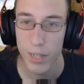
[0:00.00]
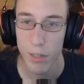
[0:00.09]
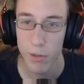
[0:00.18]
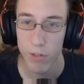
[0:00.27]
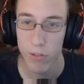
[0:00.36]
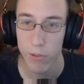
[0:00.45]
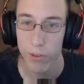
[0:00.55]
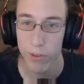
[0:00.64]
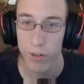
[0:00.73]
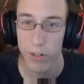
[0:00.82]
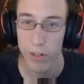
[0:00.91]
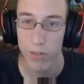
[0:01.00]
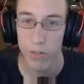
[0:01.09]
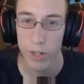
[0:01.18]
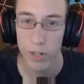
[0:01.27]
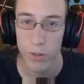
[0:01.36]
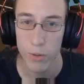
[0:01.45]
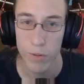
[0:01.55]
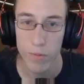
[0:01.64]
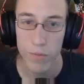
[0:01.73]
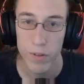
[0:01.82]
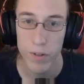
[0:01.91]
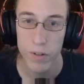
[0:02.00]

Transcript: Thank you, AC-130. Very cool.